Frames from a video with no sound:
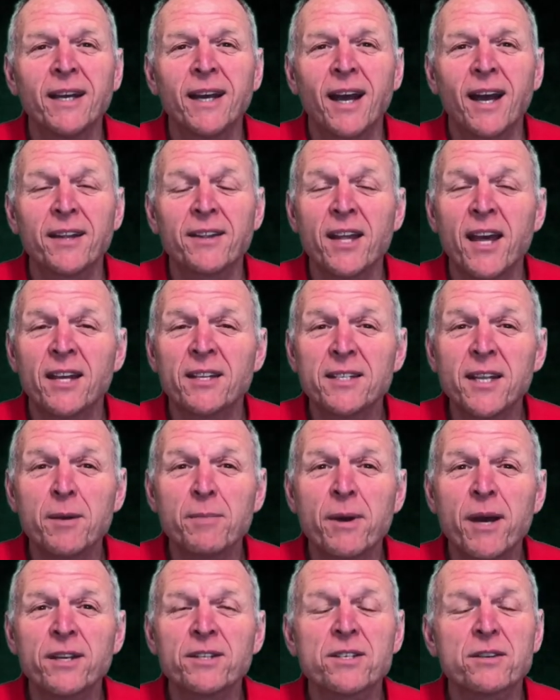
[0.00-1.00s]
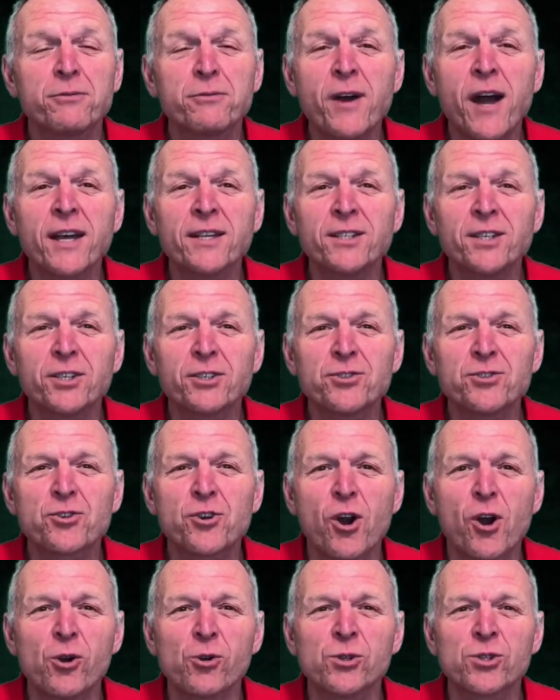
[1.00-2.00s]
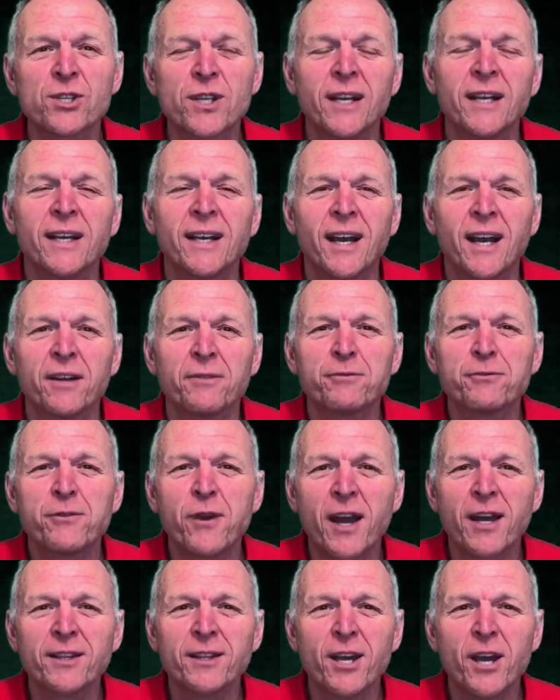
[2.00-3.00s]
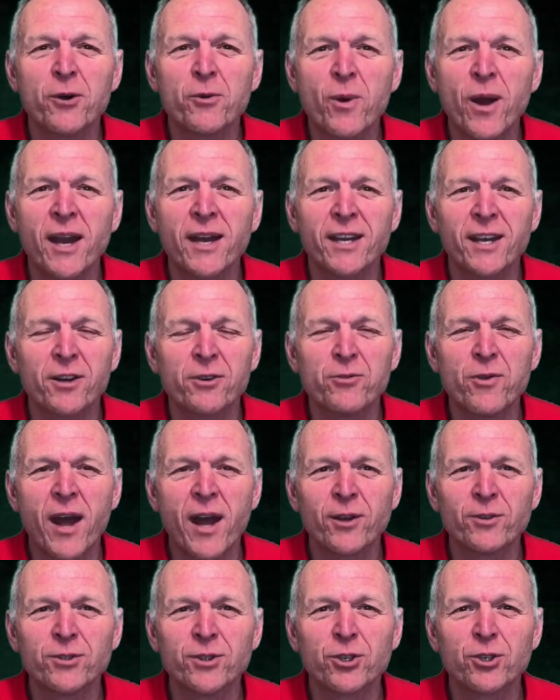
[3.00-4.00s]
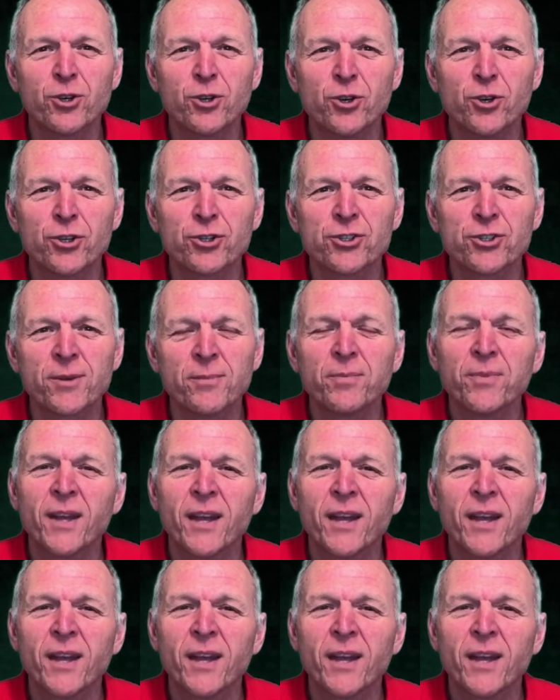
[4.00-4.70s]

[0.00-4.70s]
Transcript: and their dibber to find the controls and find their way around the course.